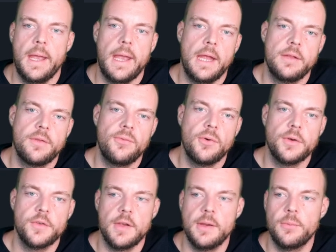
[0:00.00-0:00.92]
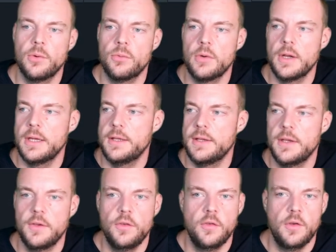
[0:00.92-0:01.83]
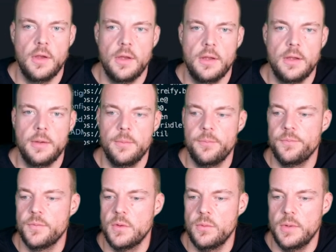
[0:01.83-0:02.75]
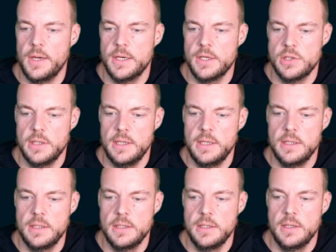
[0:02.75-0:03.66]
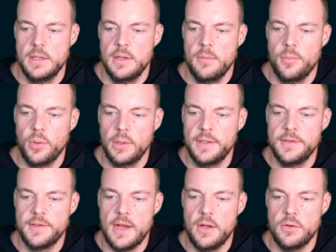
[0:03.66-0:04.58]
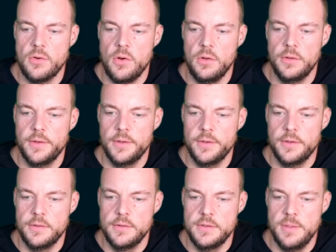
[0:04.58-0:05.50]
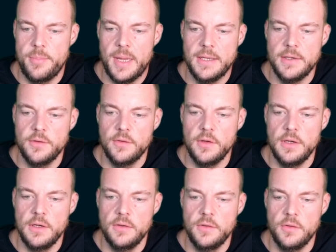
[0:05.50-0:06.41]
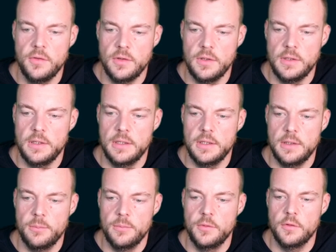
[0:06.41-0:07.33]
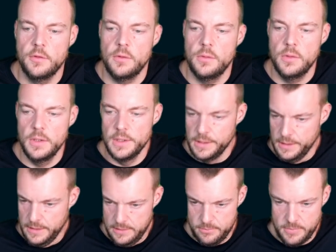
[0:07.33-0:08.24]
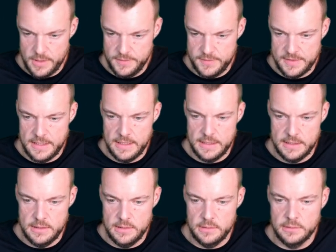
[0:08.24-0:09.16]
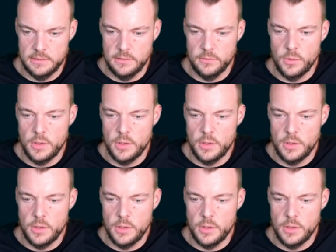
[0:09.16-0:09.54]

And the first time we're running this, um, we're actually pulling down all the dependencies. Um, so it might take a little